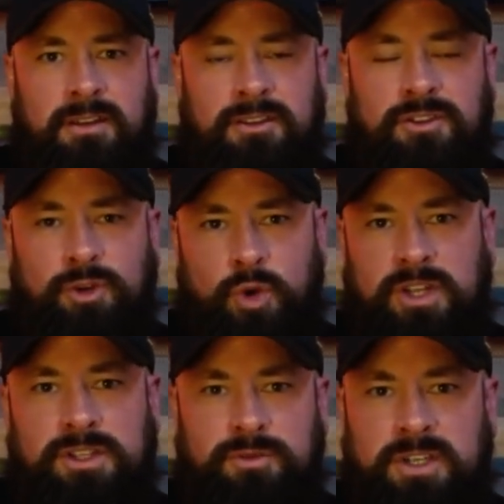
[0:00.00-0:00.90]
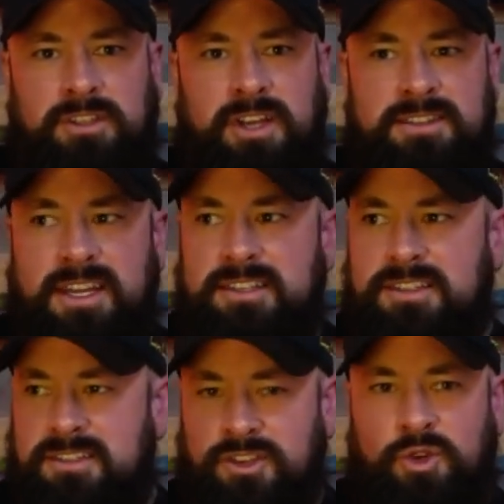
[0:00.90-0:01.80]
you'll quickly realize that's
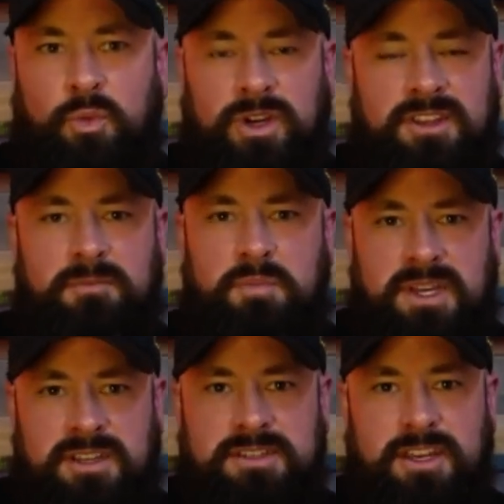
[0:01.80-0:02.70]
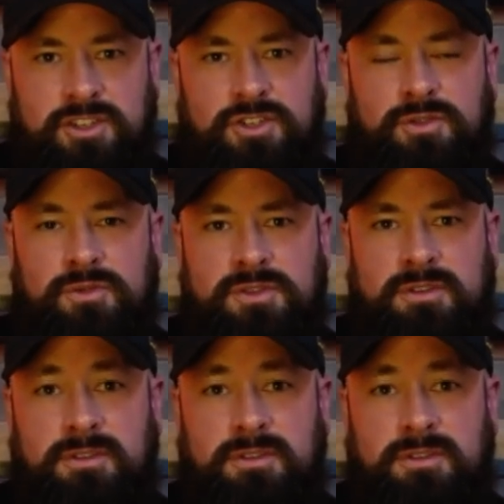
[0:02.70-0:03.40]
still one of the biggest issues